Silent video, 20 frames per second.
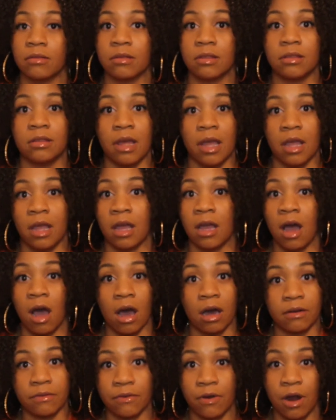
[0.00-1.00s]
thank
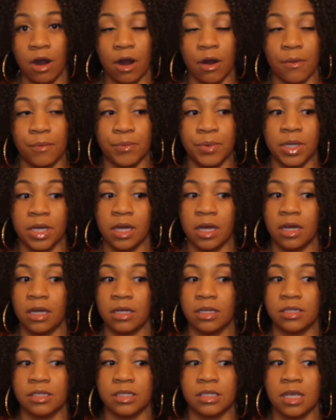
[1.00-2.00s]
God for her
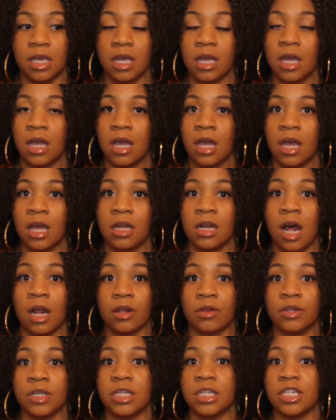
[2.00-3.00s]
because not
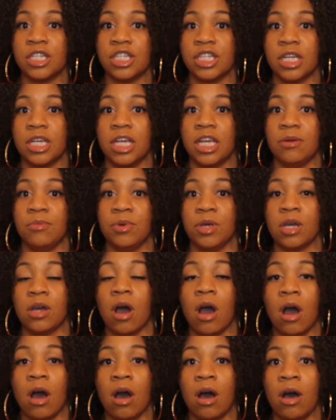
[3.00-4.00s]
only did she keep me
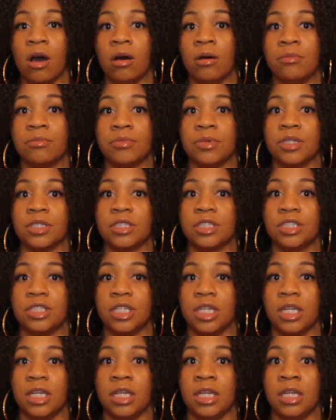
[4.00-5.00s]
calm,
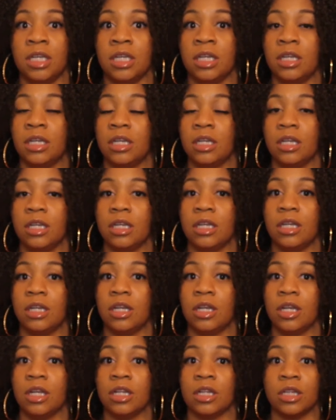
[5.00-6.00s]
she
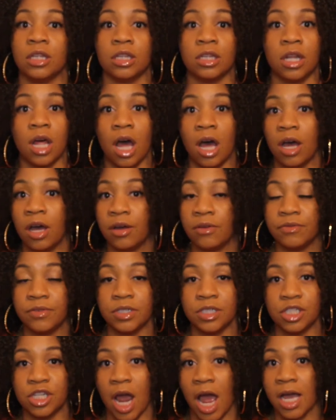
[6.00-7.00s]

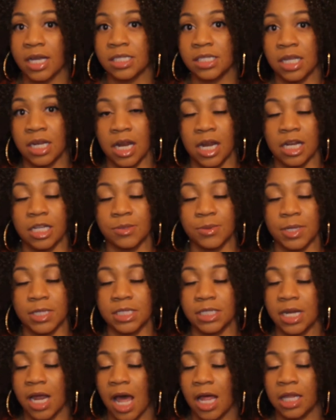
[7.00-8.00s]
loved Jackson and his
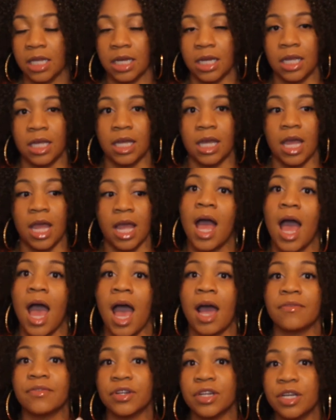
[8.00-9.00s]
personality.
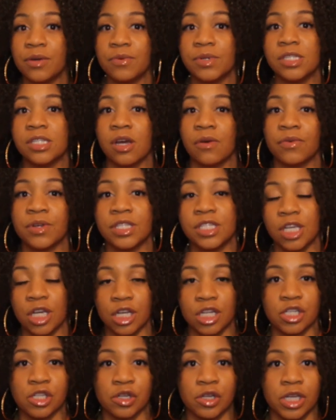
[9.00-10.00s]
After he was done with
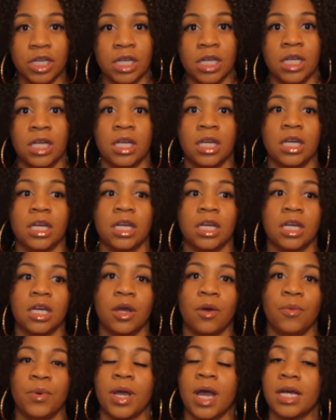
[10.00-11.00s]
surgery,
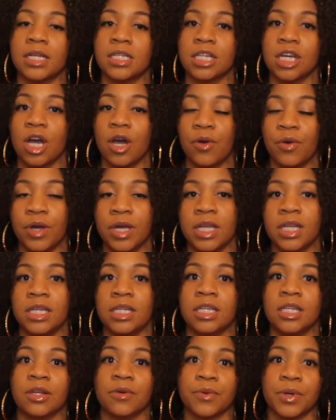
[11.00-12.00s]
we got to go
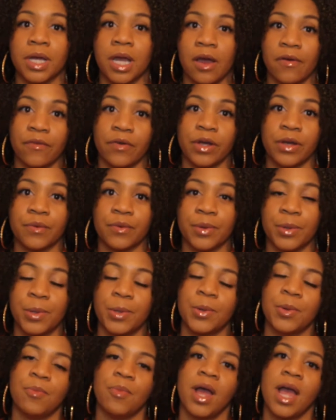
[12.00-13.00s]
in the recovery
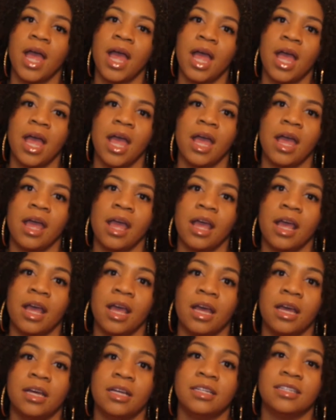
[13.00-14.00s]
room
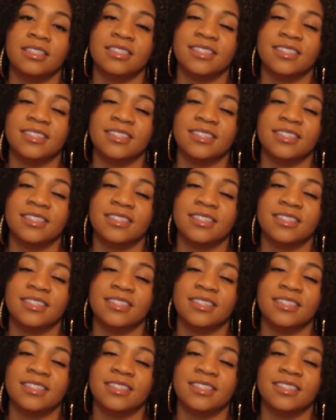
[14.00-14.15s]
and